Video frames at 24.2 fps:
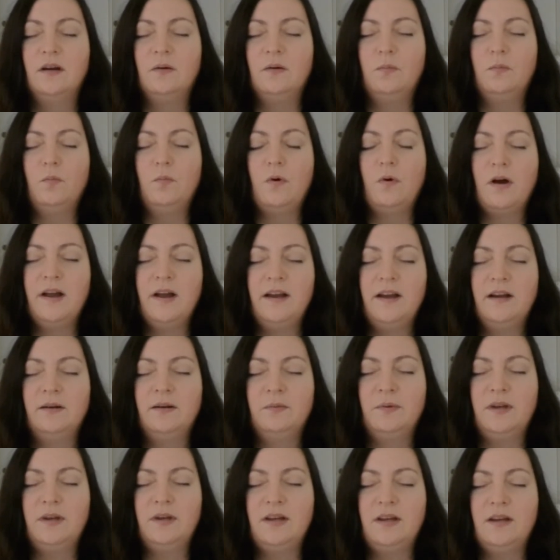Why are
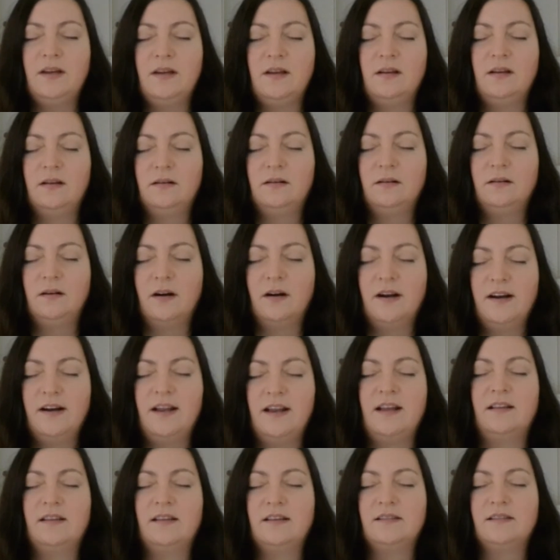we
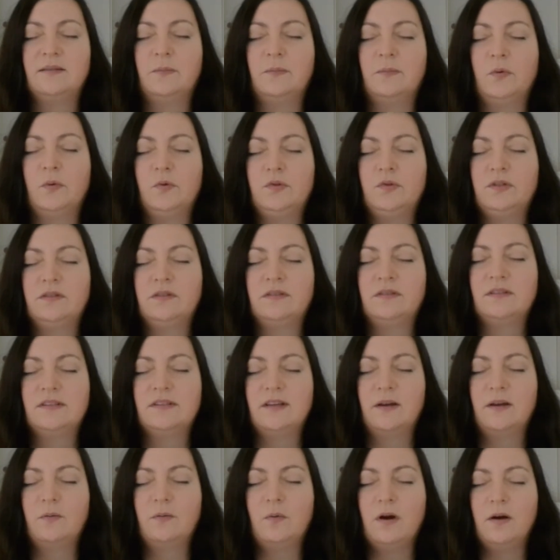learning these emotions?
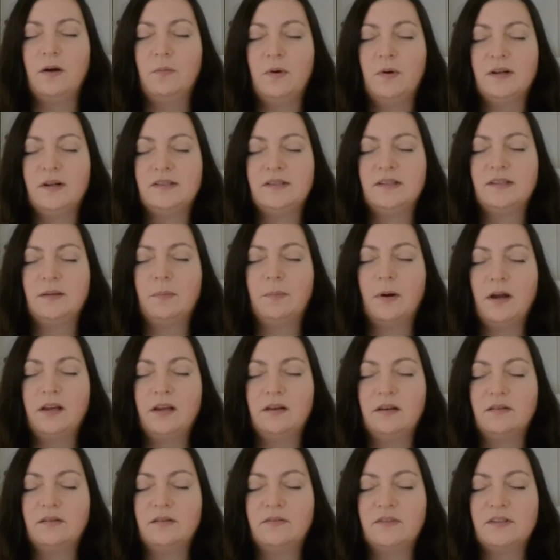Like, what's the
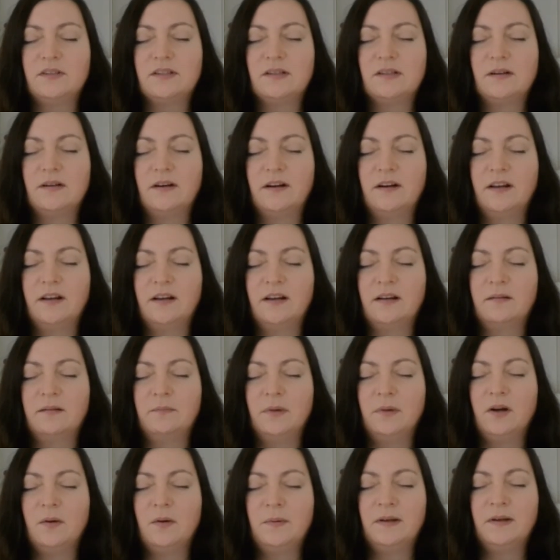point of us learning,
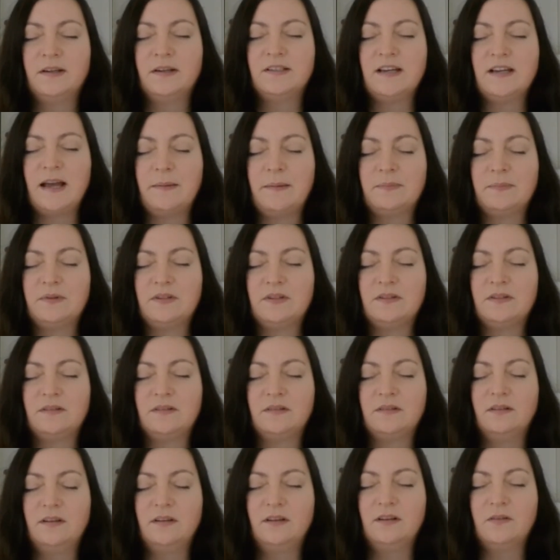becoming adept
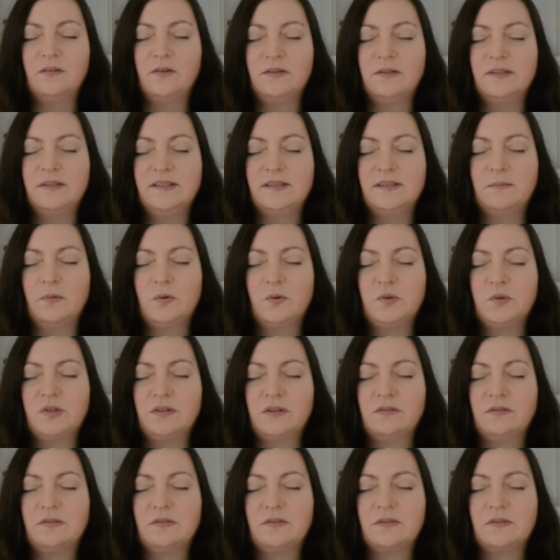in all these
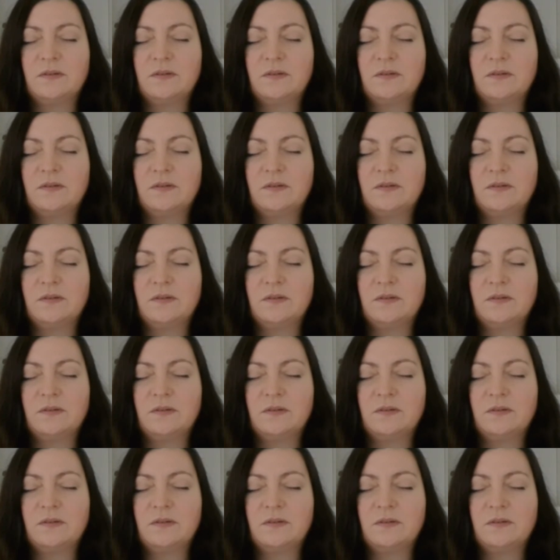emotions?